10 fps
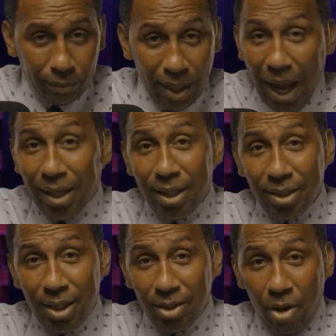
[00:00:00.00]
I guess
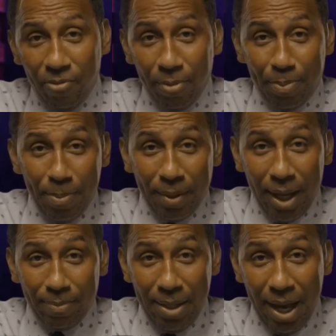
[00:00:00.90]
there's hope for people like
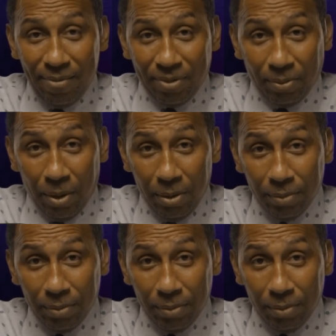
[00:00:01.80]
me after all.